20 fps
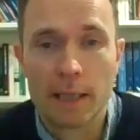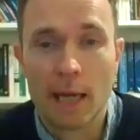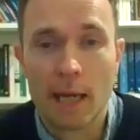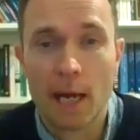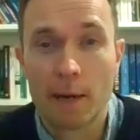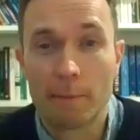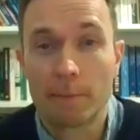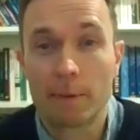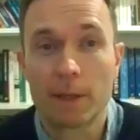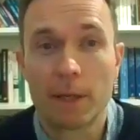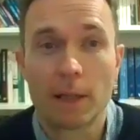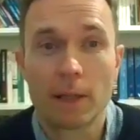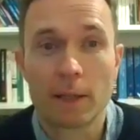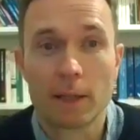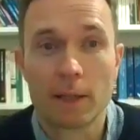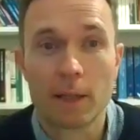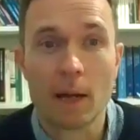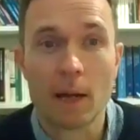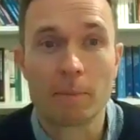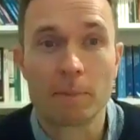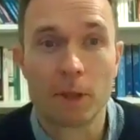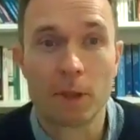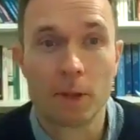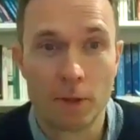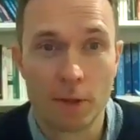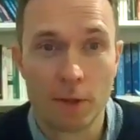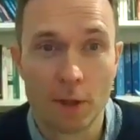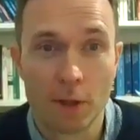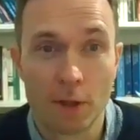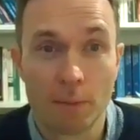10% stamp
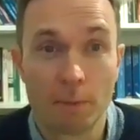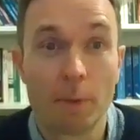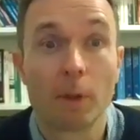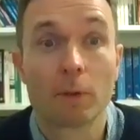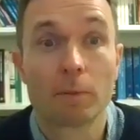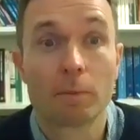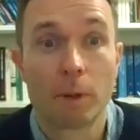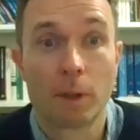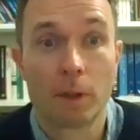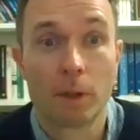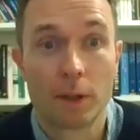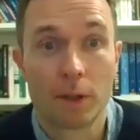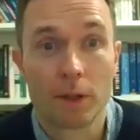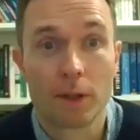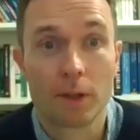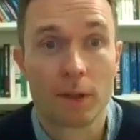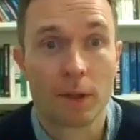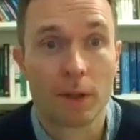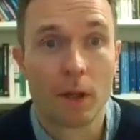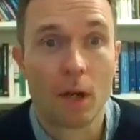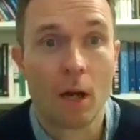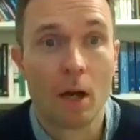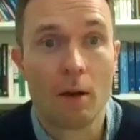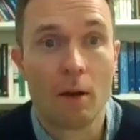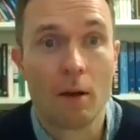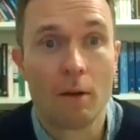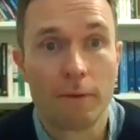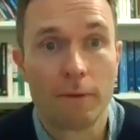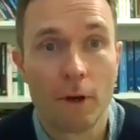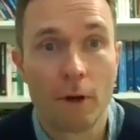duty on the bulk purchase
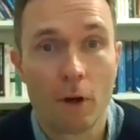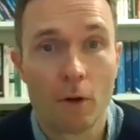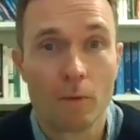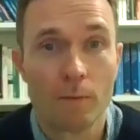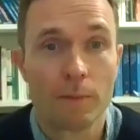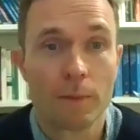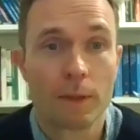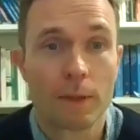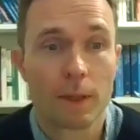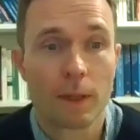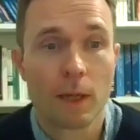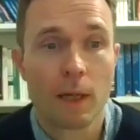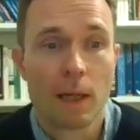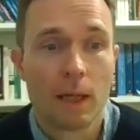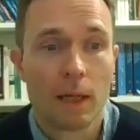of homes,